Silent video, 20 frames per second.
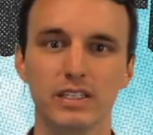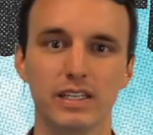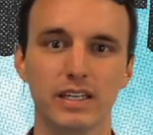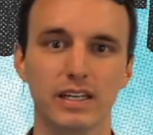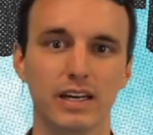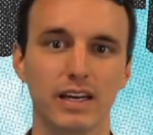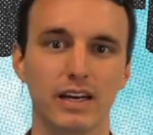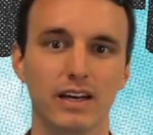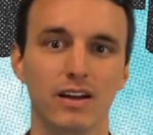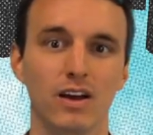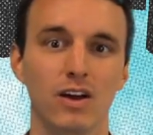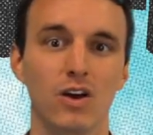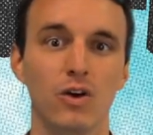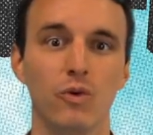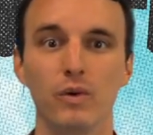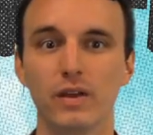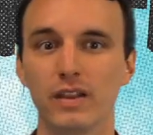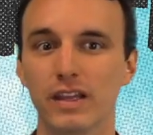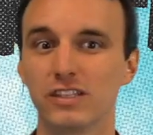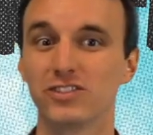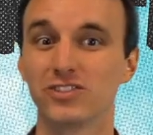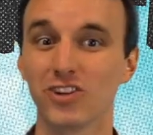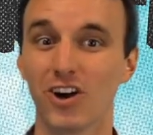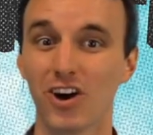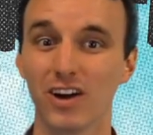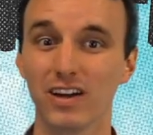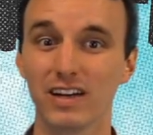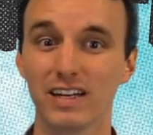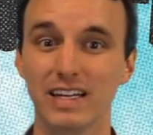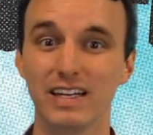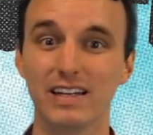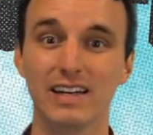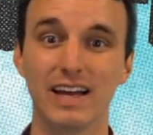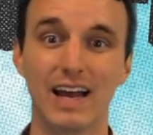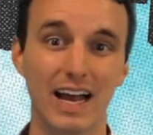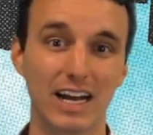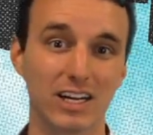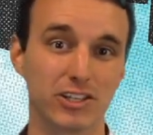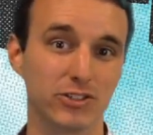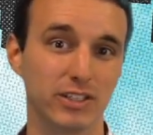did when they saw a need and
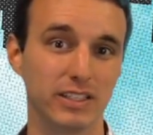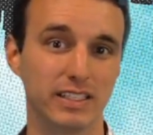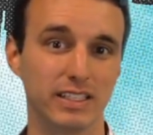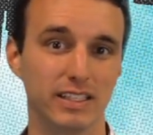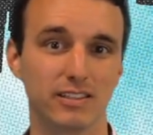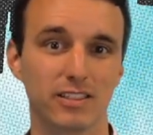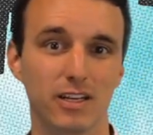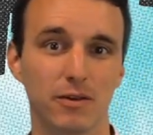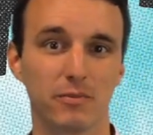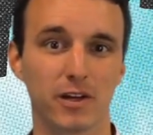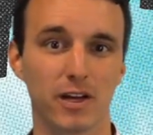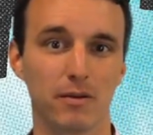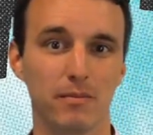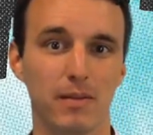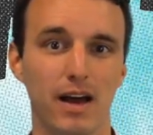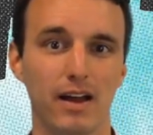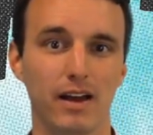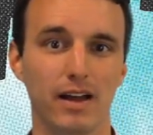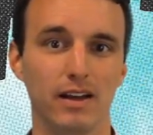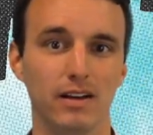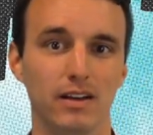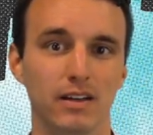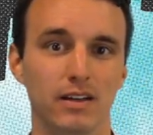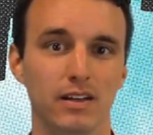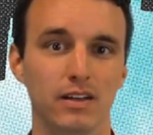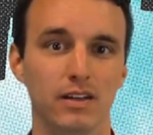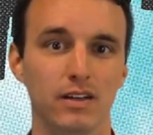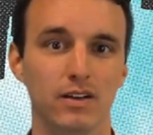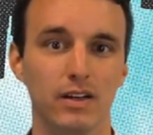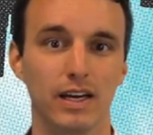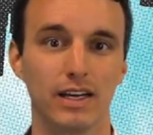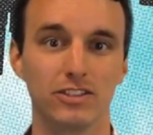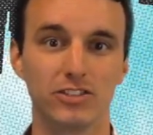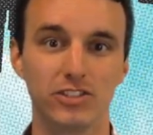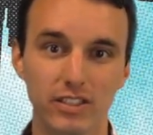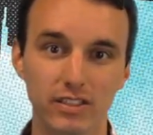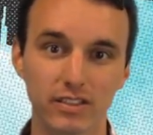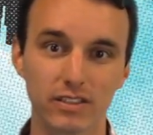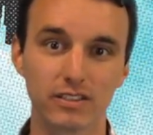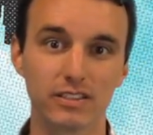actually did something about it. And
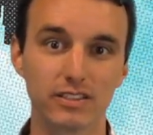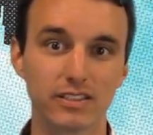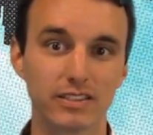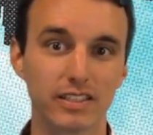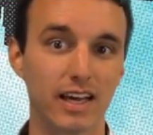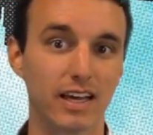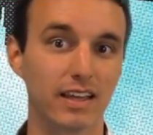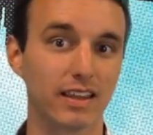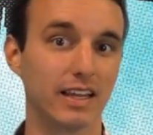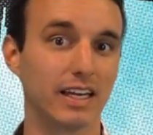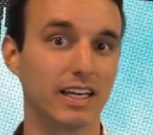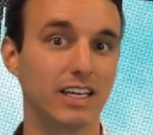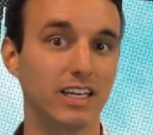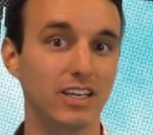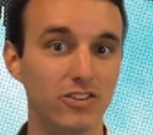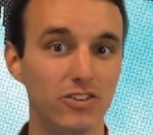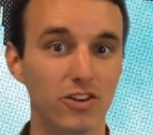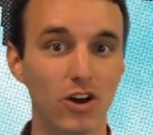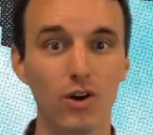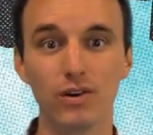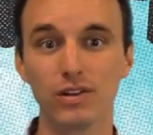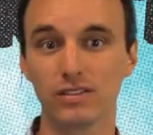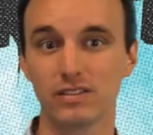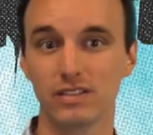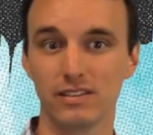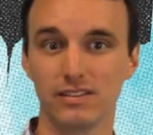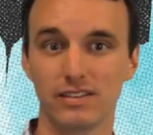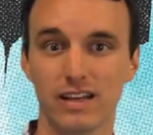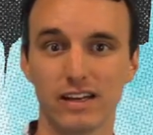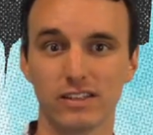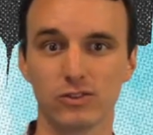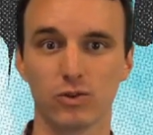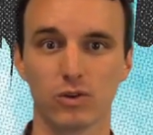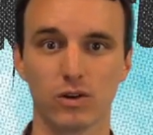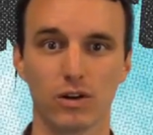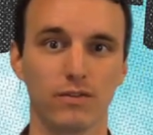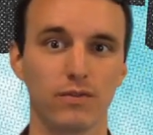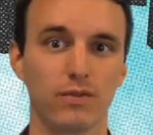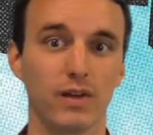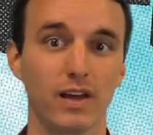Jesus is saying that he notices that sort
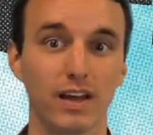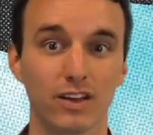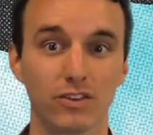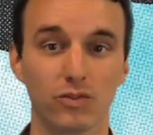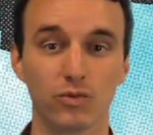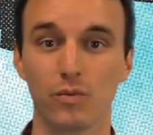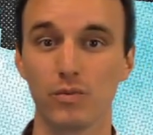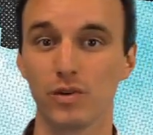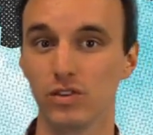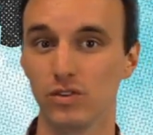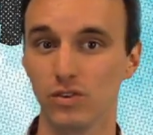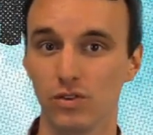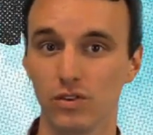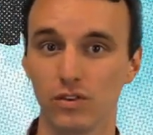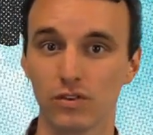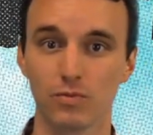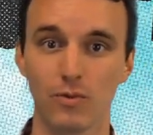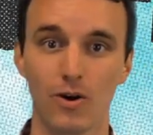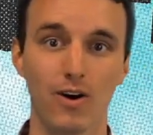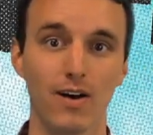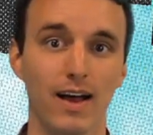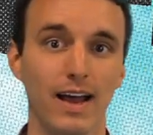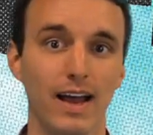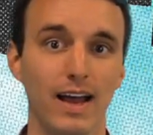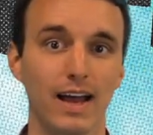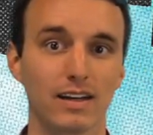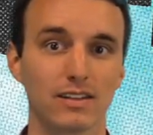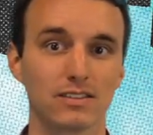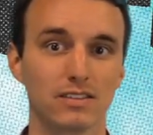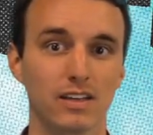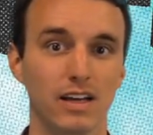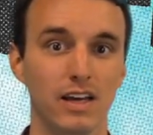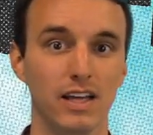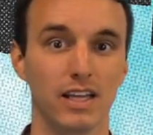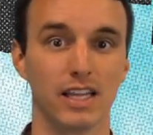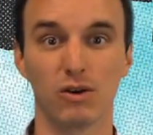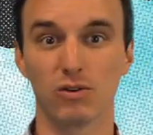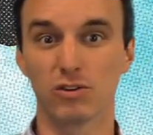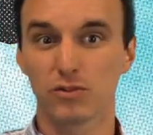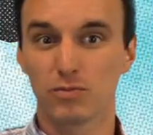of things when we do the small acts.
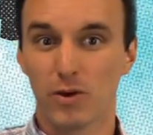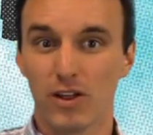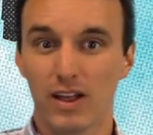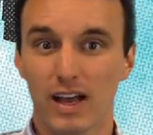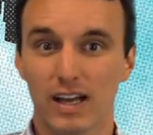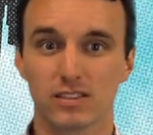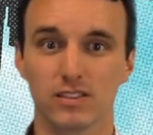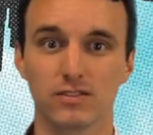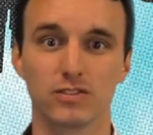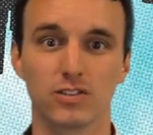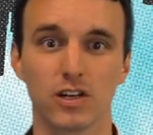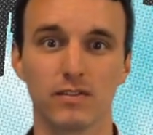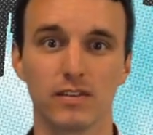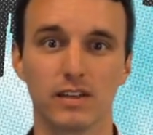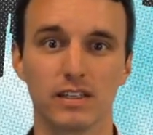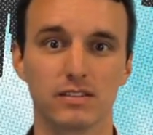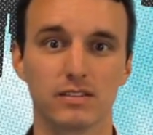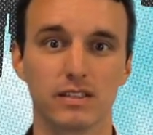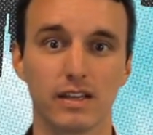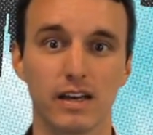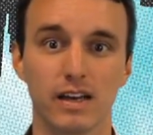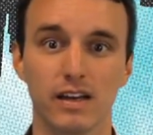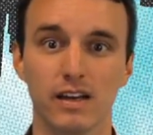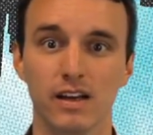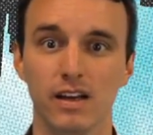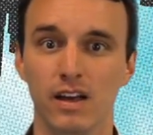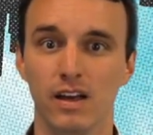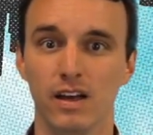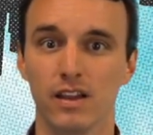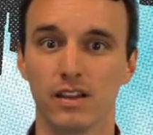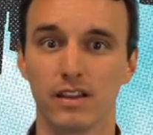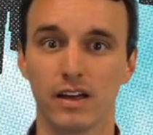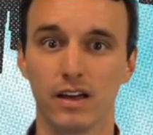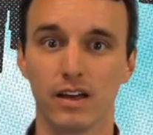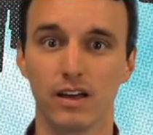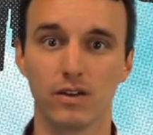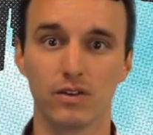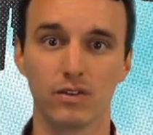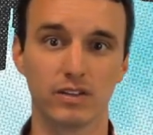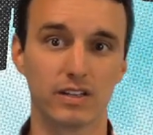They were small acts of service. They
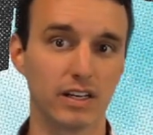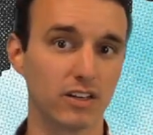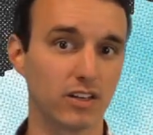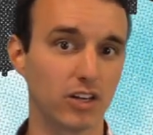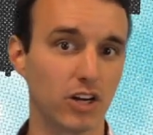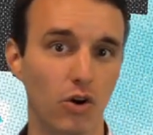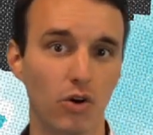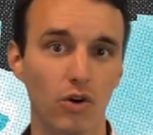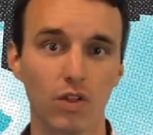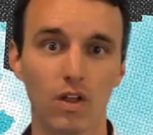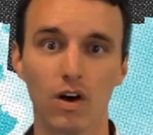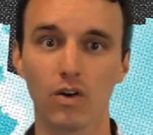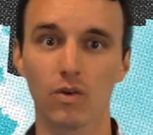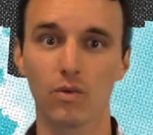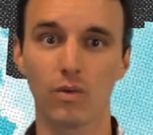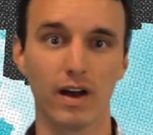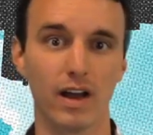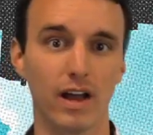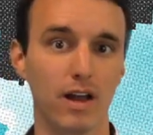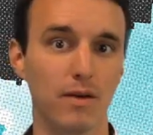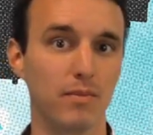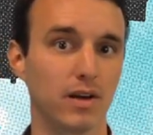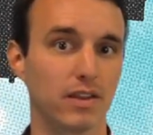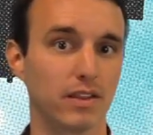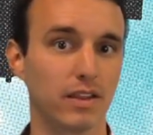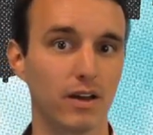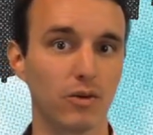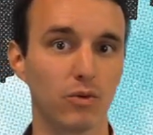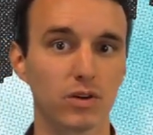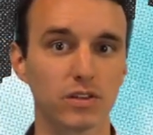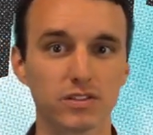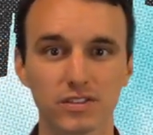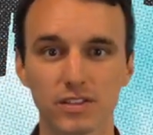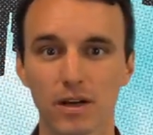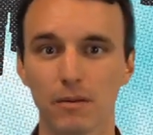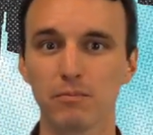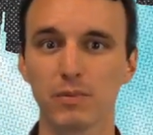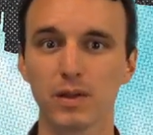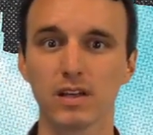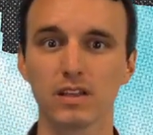didn't go a long way, but they were
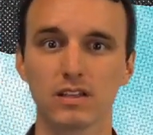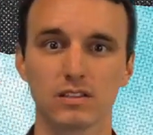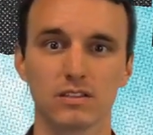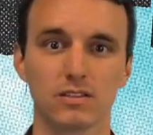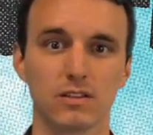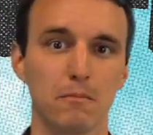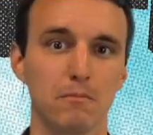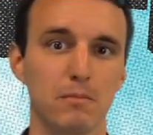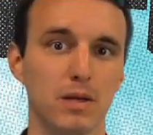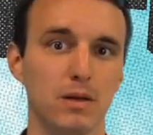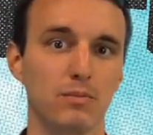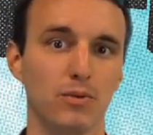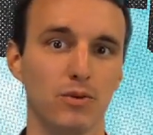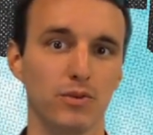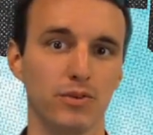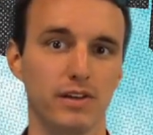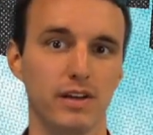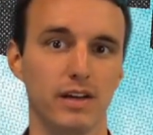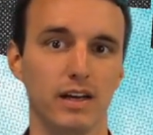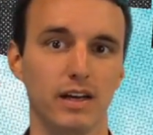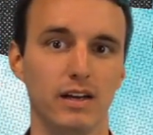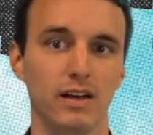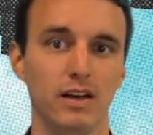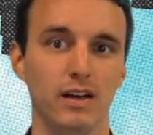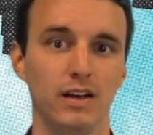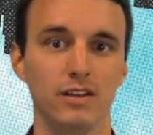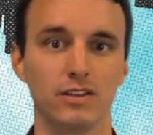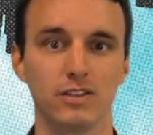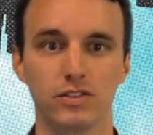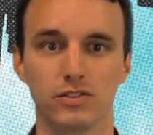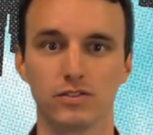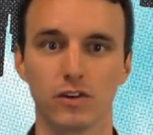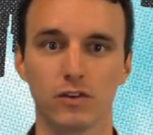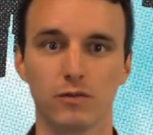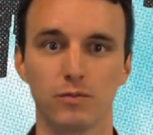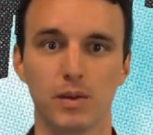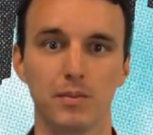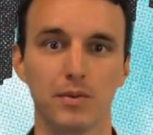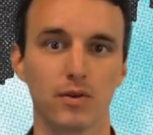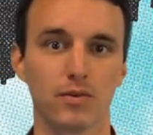something that some people did to serve
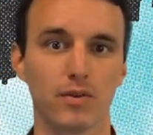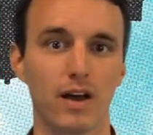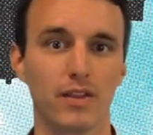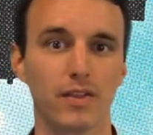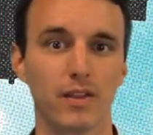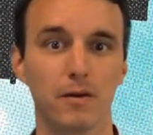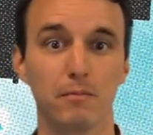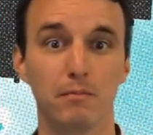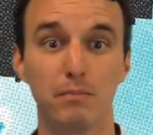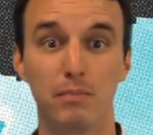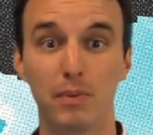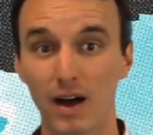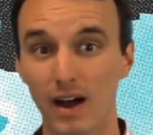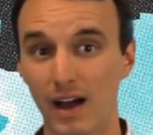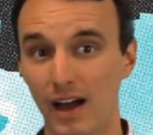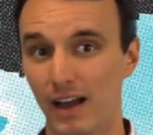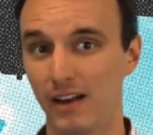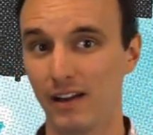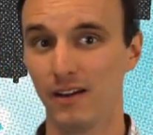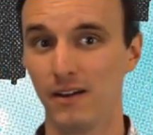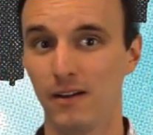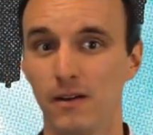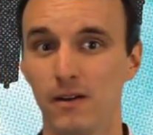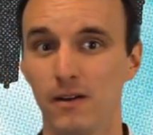people around them. But